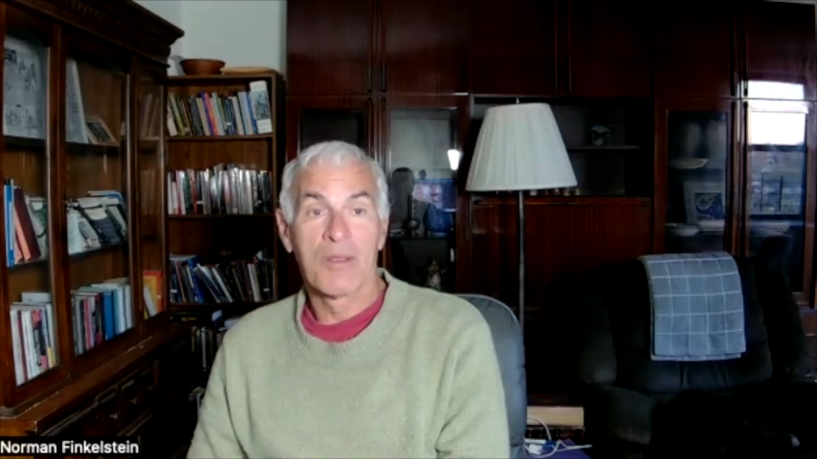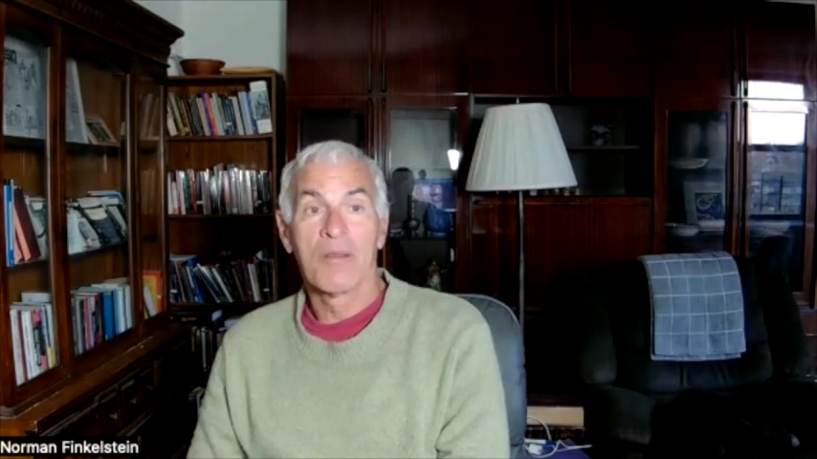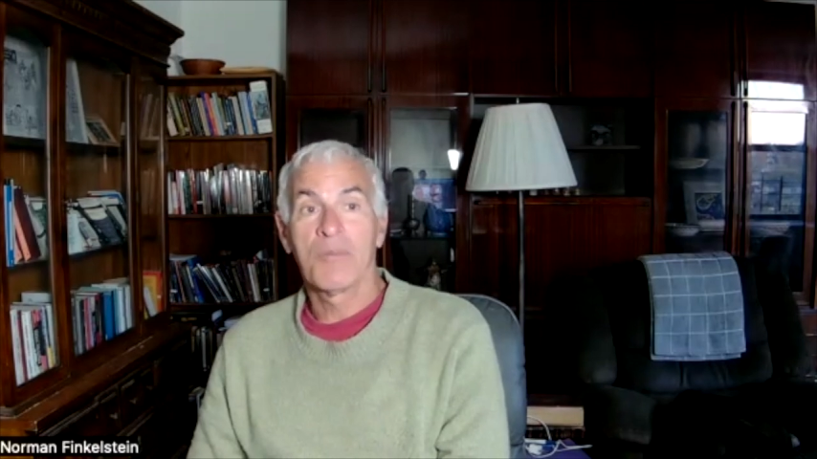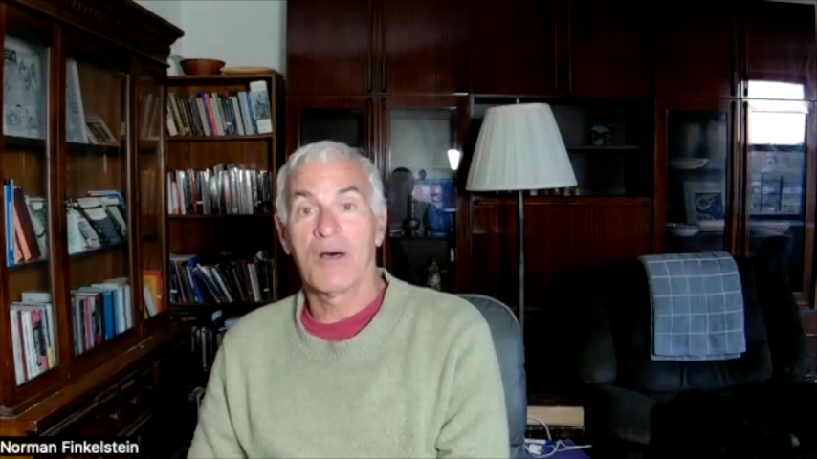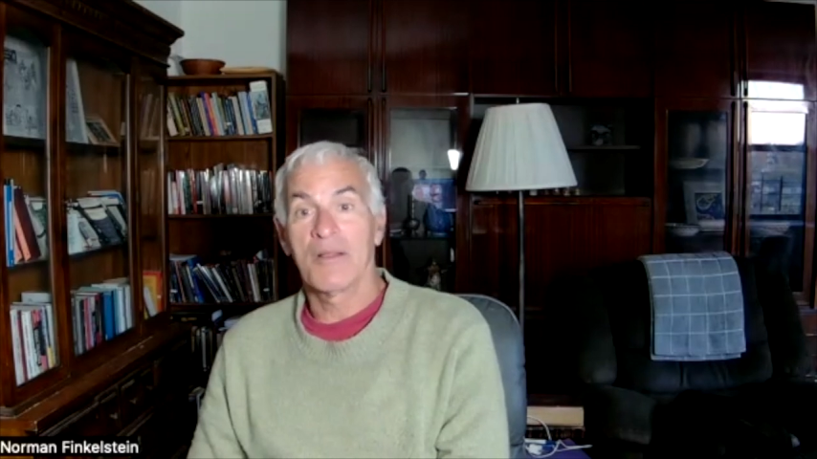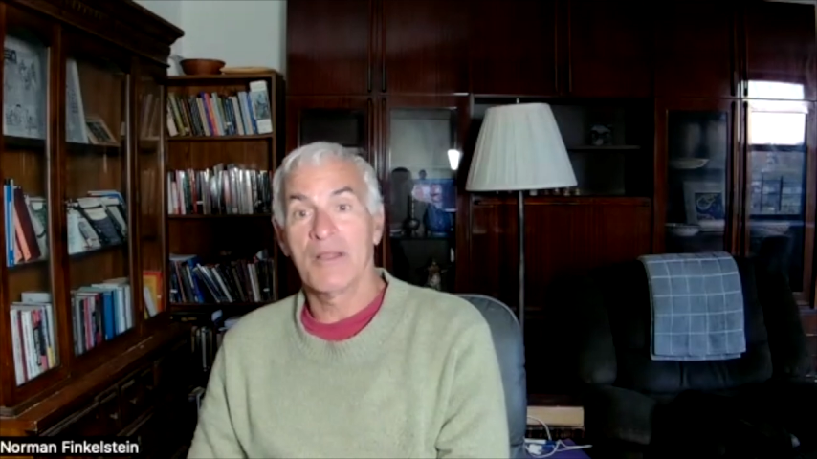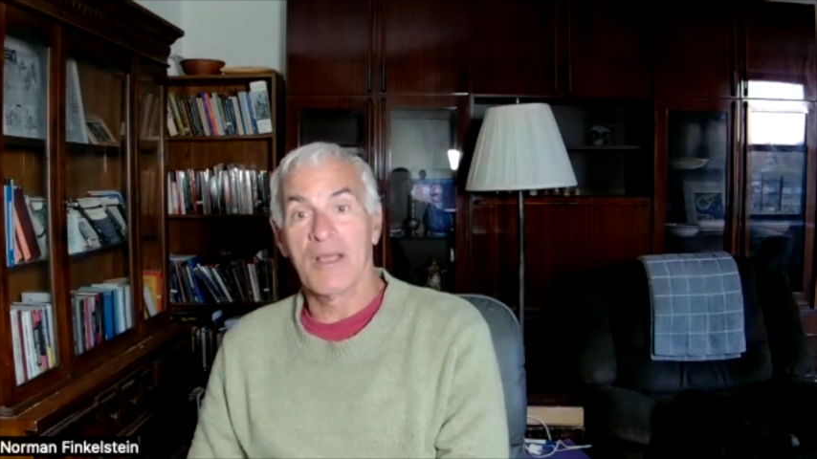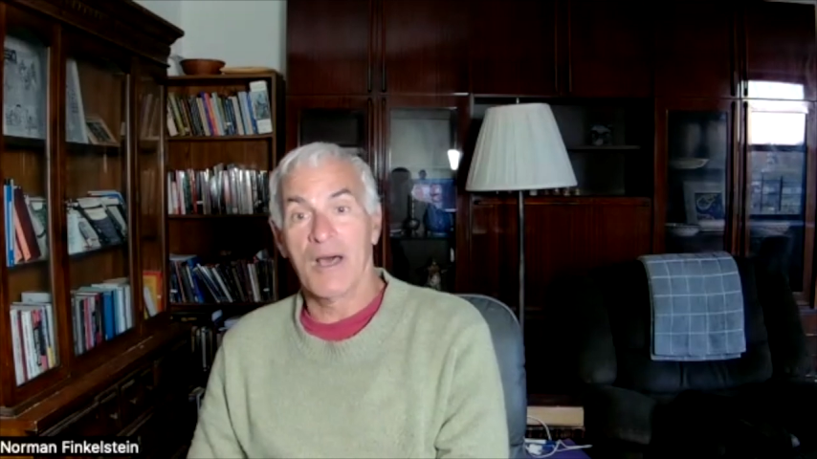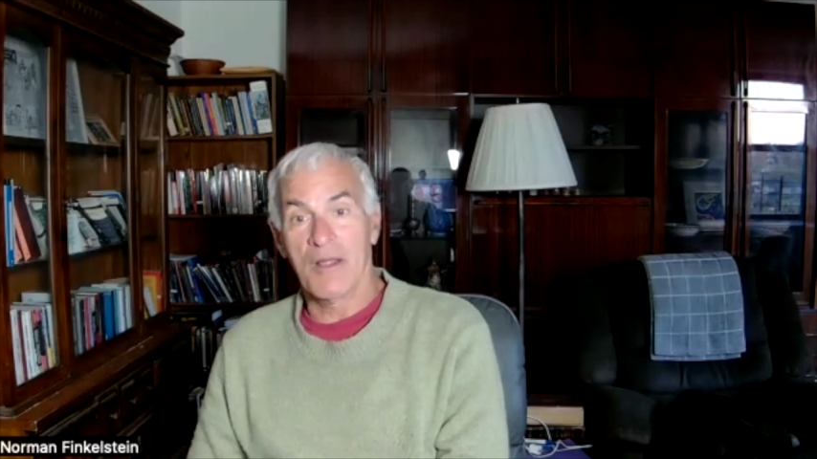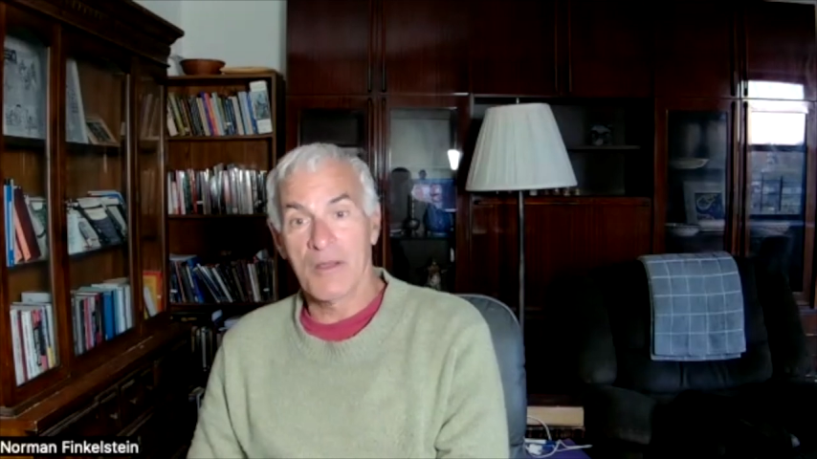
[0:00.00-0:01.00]
But on the
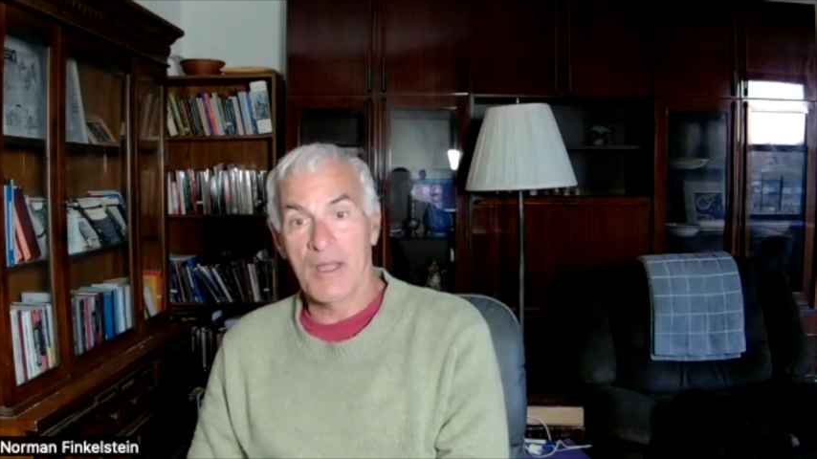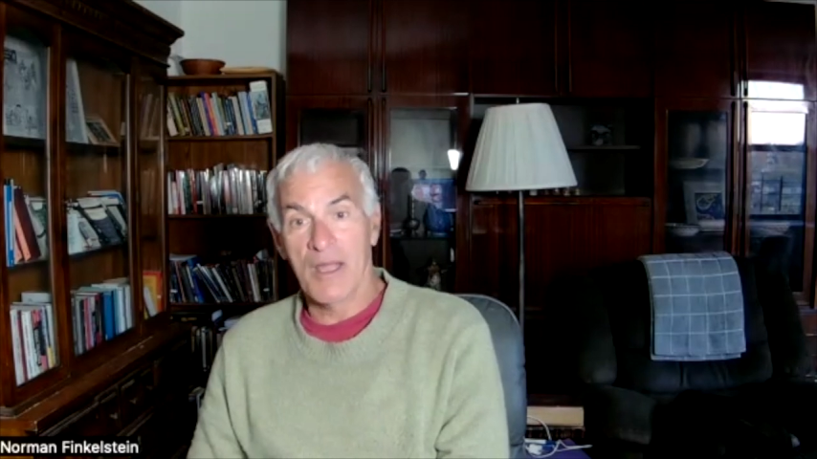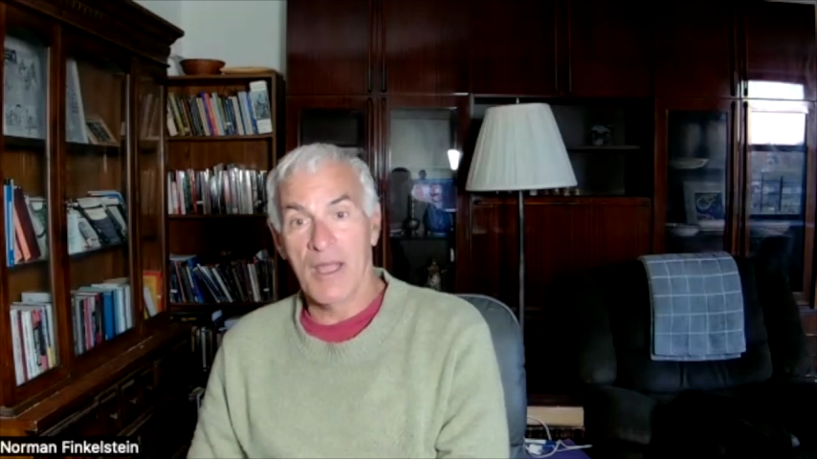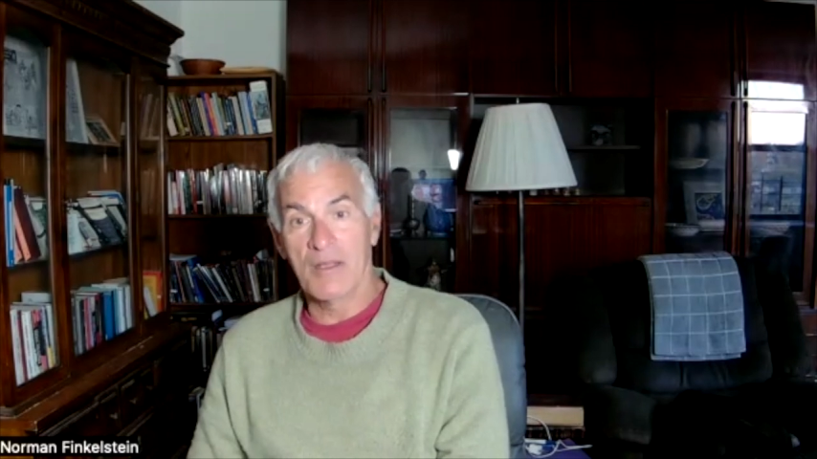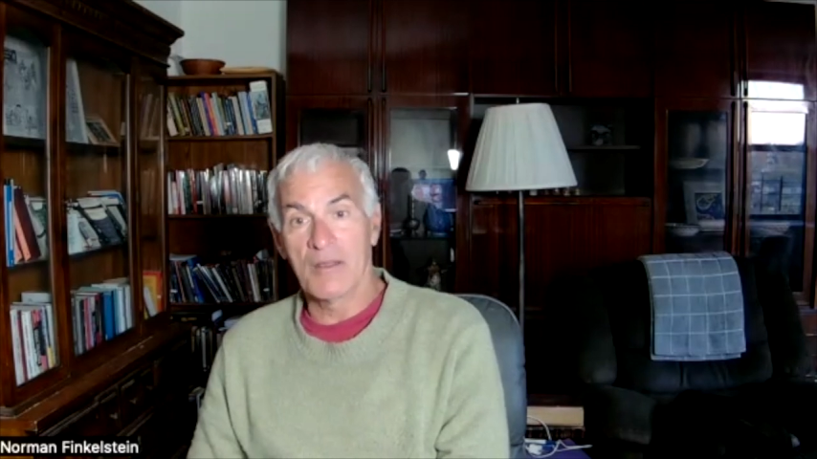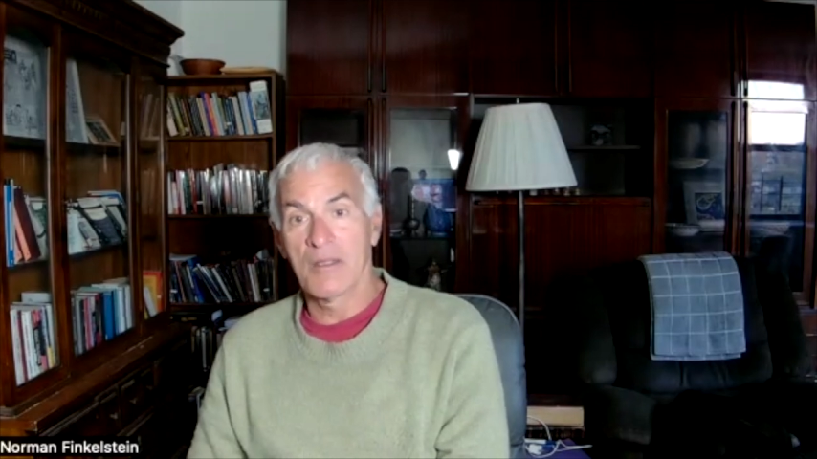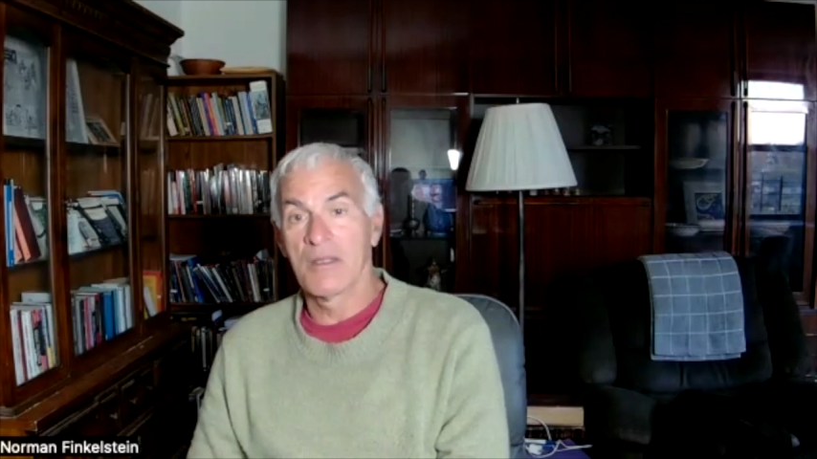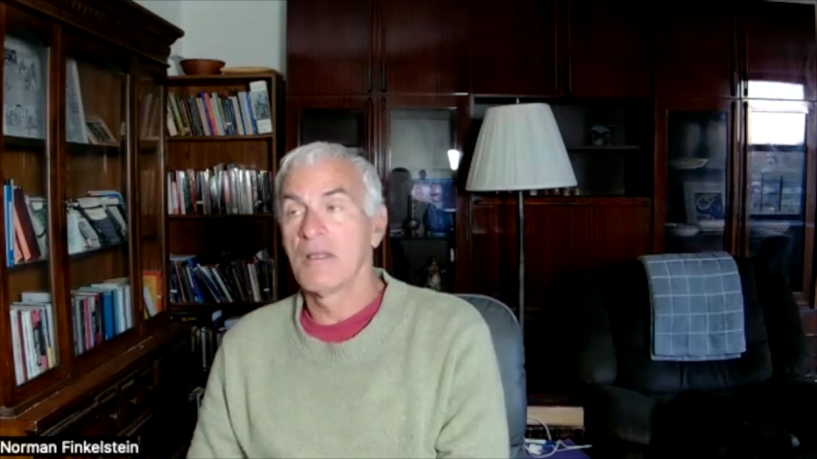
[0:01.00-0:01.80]
other hand,